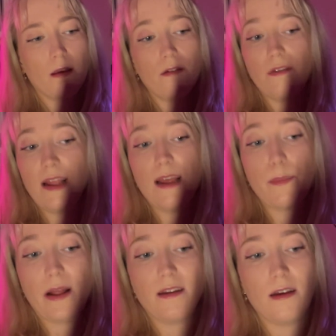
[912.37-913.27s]
Feeling
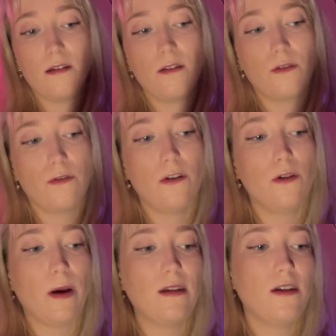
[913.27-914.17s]
better,
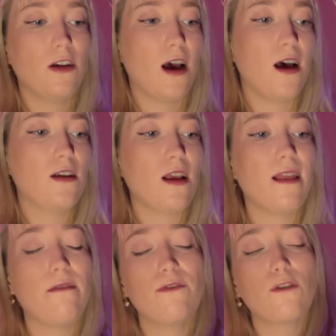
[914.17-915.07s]
Scrooge went to church
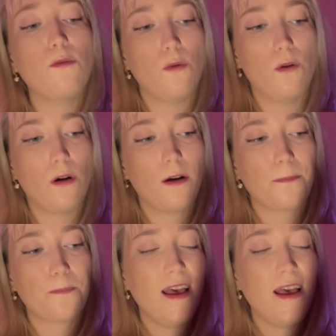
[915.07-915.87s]
and then for a walk.